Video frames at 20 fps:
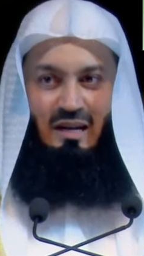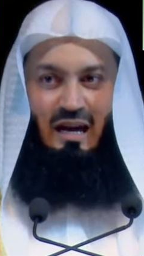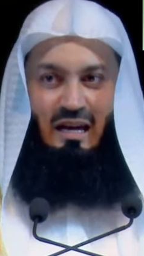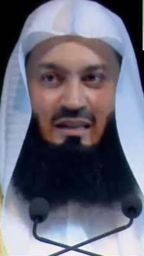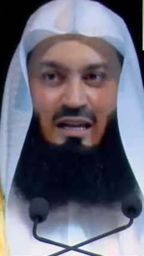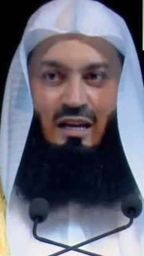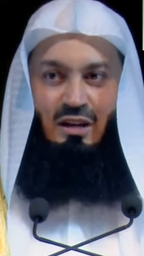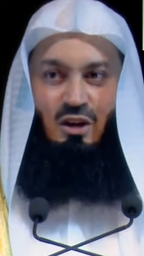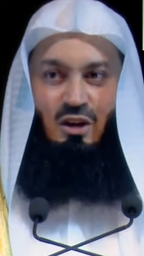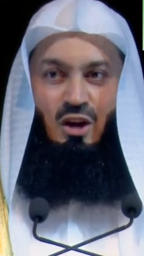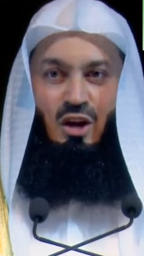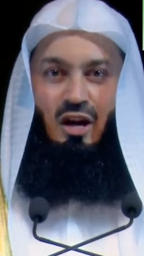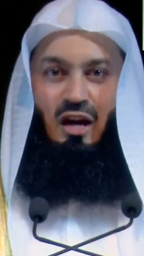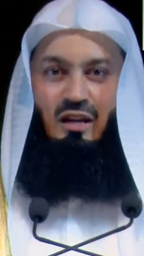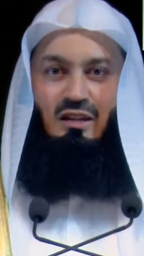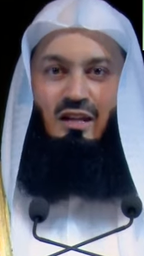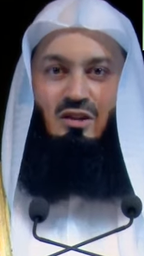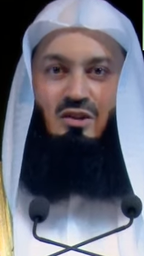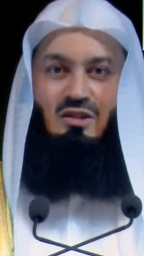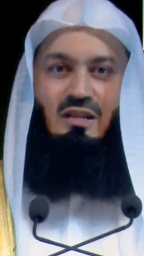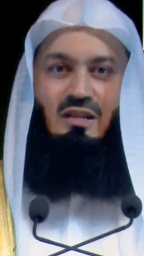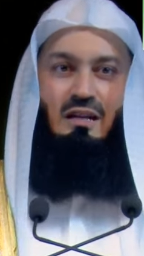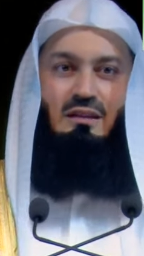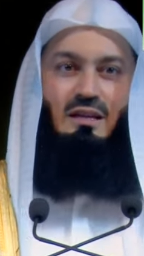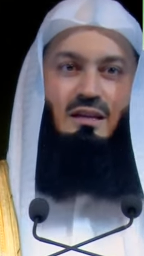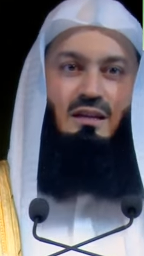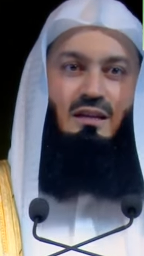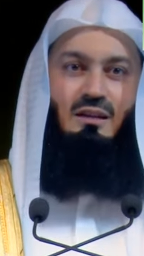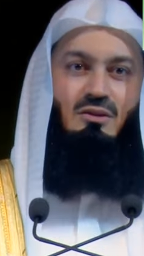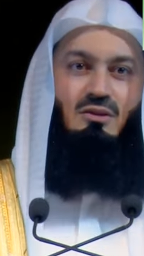And then you start
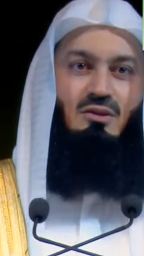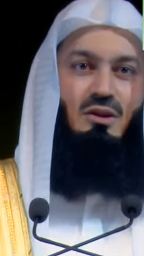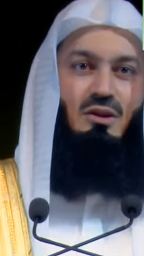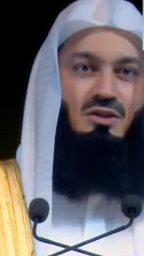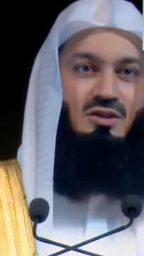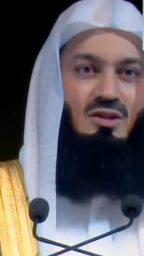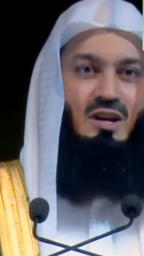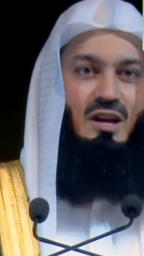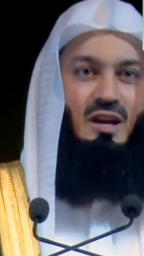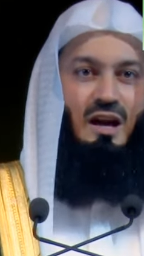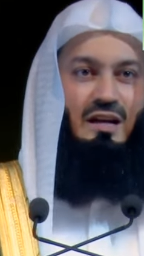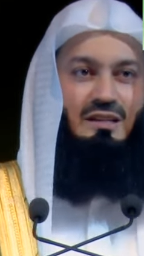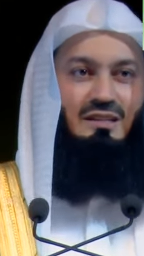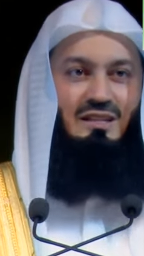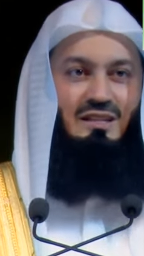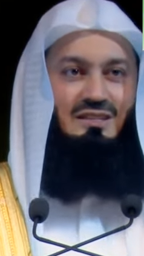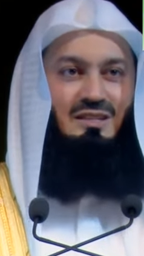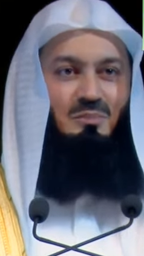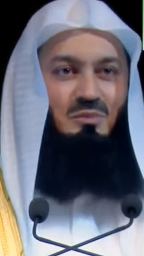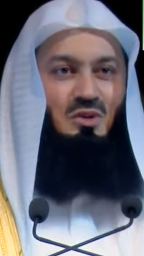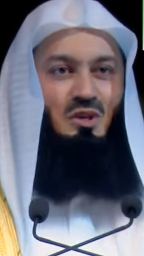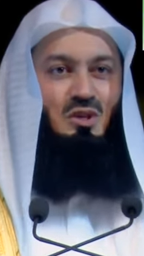thinking, gosh, I did